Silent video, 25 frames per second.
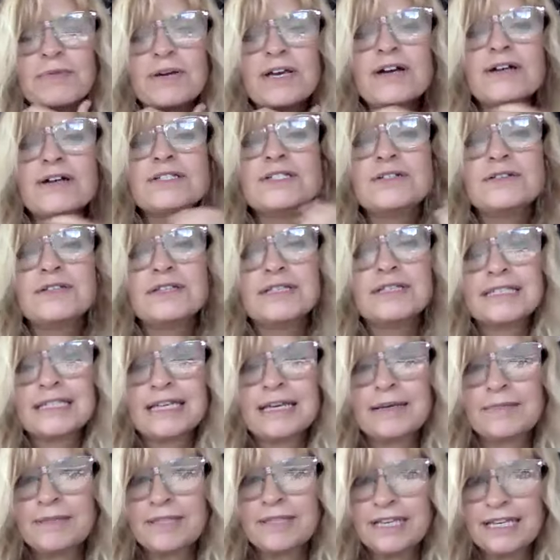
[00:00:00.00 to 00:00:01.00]
we all do the
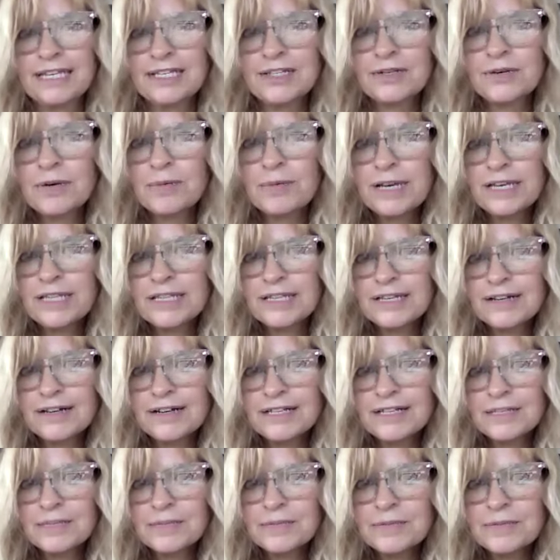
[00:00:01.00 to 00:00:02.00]
same thing to obey the
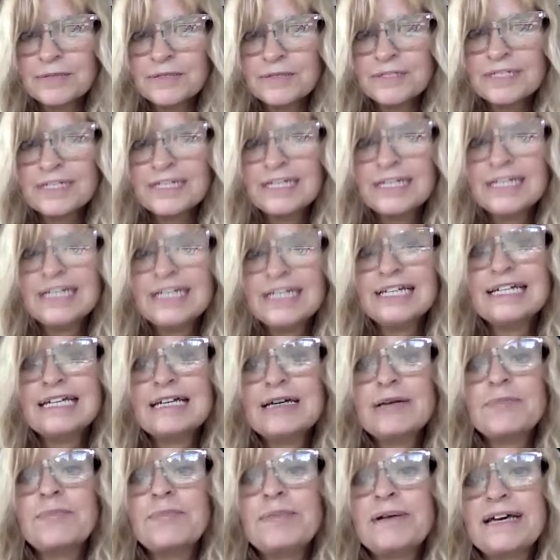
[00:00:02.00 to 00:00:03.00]
gospel,
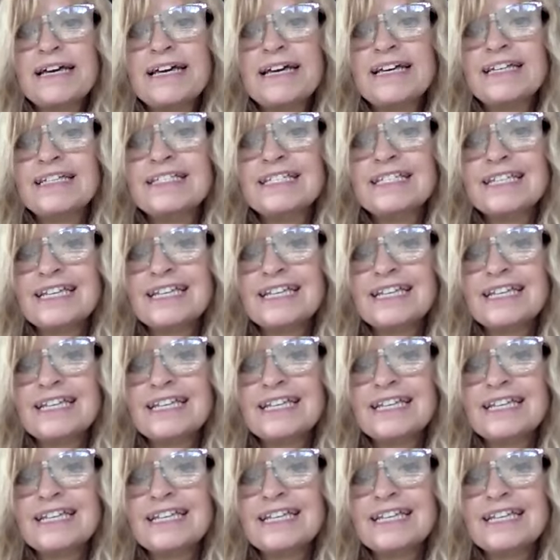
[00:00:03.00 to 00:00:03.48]
mm-hmm. but to